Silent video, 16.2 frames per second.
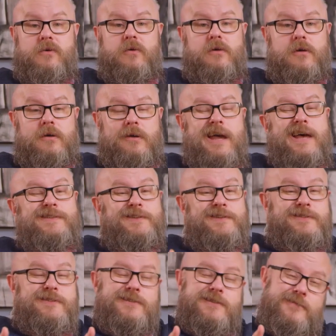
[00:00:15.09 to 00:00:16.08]
or as
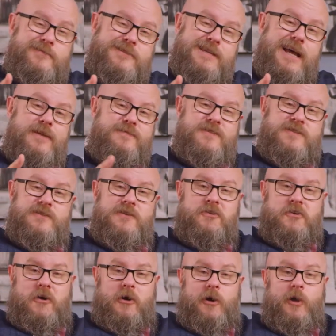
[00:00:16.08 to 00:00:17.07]
it's sometimes
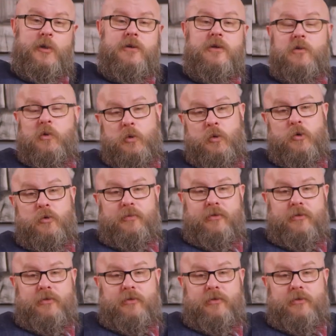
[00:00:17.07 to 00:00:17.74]
still called, Google